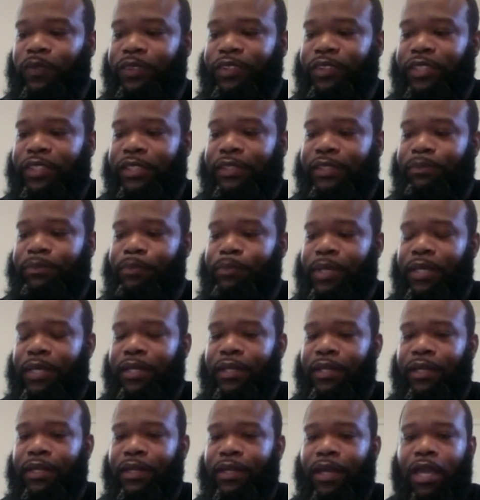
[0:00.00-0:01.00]
Just being
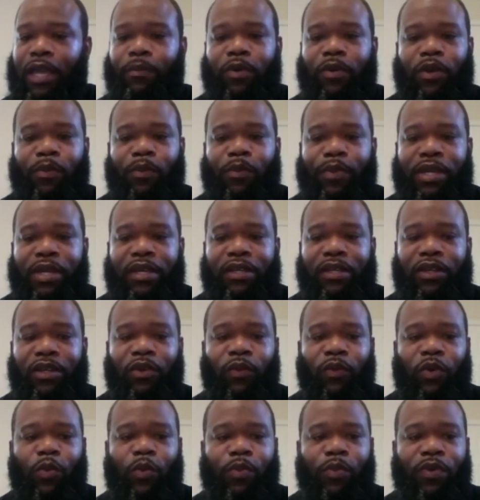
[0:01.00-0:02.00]
able to be in a
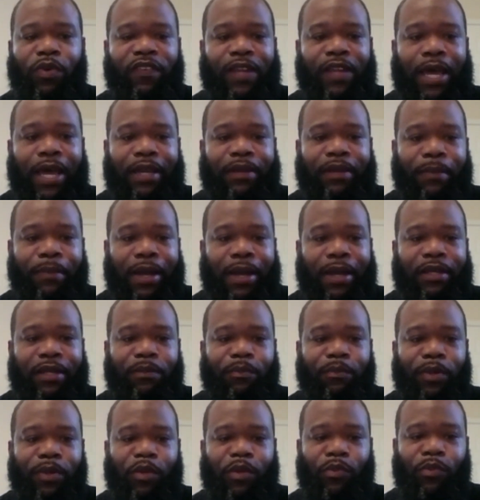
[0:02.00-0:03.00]
group of
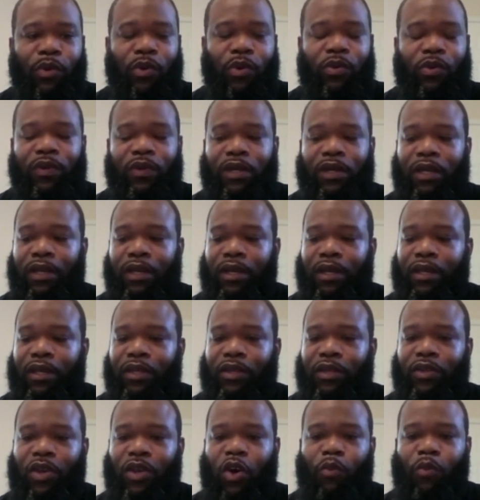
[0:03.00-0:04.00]
like-minded people,
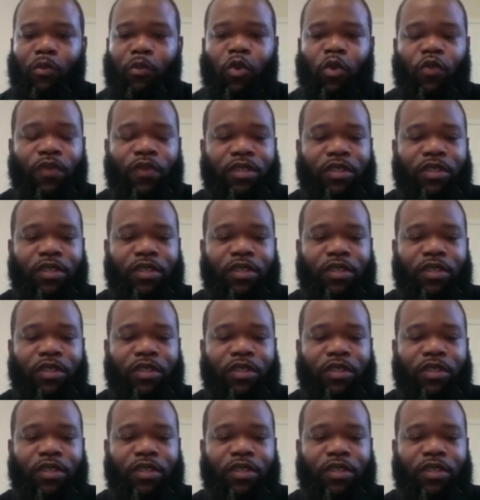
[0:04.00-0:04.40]
moving